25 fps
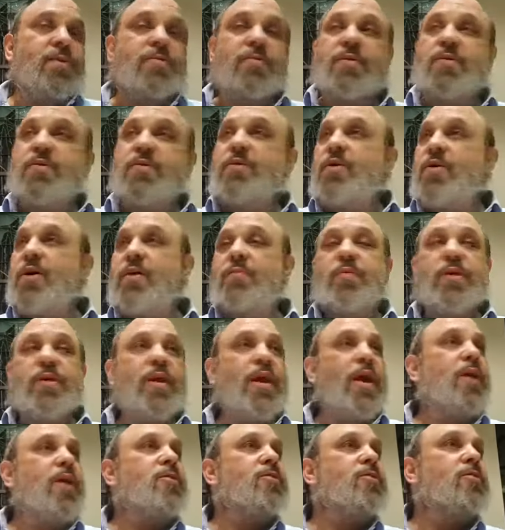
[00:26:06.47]
there was no
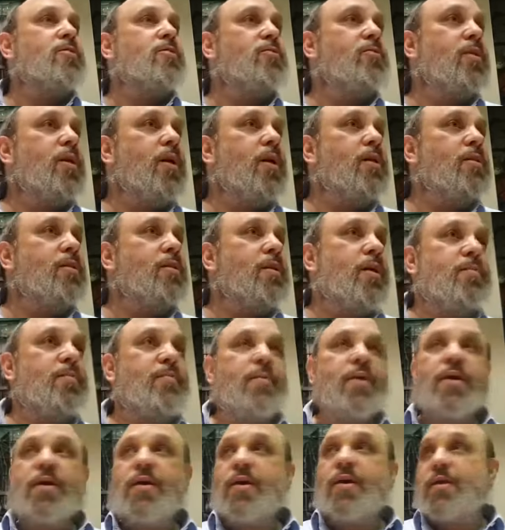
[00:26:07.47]
obligation to kill them